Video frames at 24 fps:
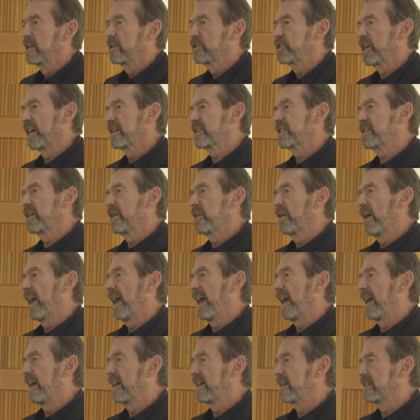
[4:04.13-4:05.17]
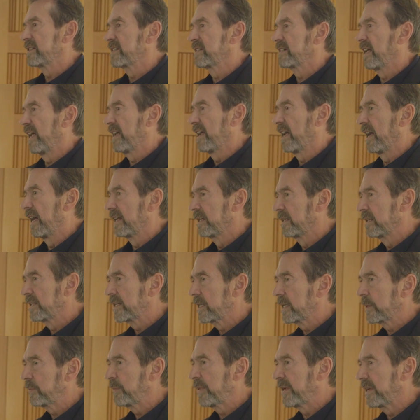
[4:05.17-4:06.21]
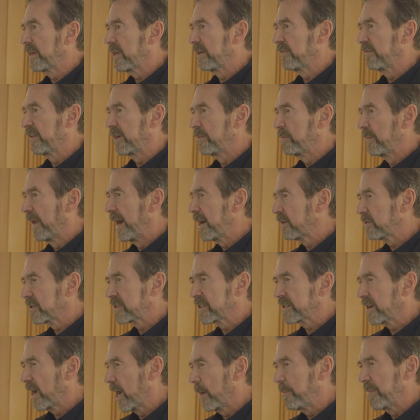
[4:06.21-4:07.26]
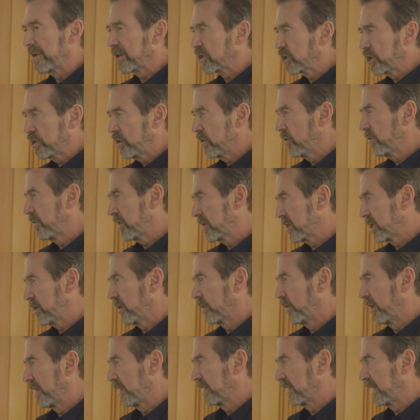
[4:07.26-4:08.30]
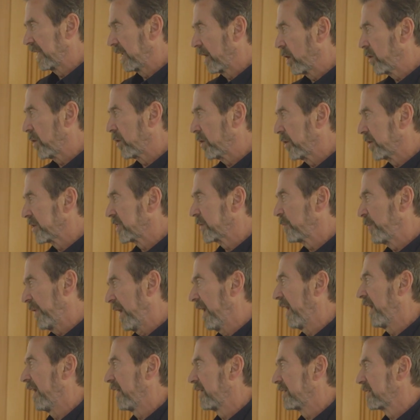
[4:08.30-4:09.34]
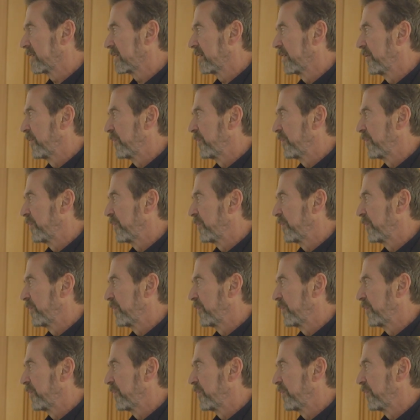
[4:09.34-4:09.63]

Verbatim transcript: gesso has a little bit of a microscopic tooth to it that holds paint.